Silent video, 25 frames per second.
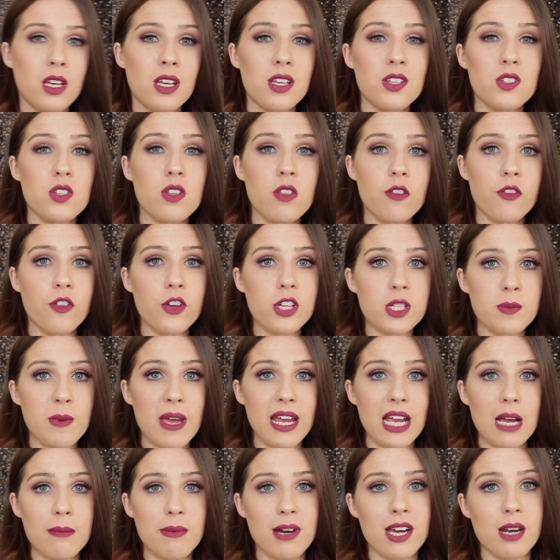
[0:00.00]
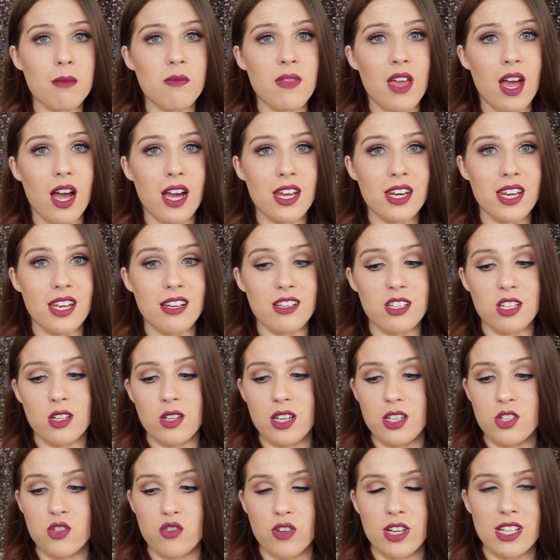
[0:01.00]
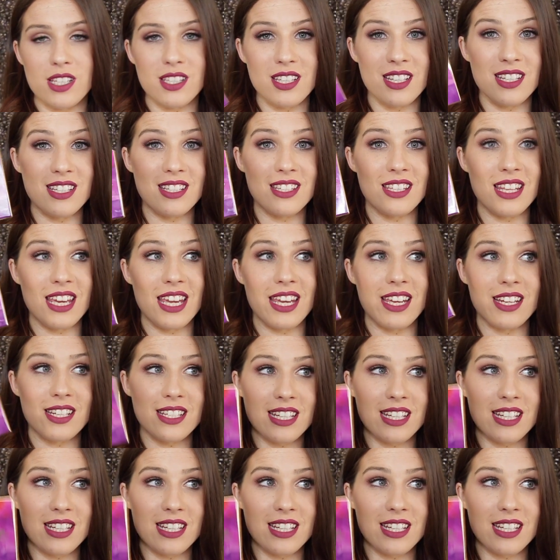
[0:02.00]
So the first makeup item that I need to address is the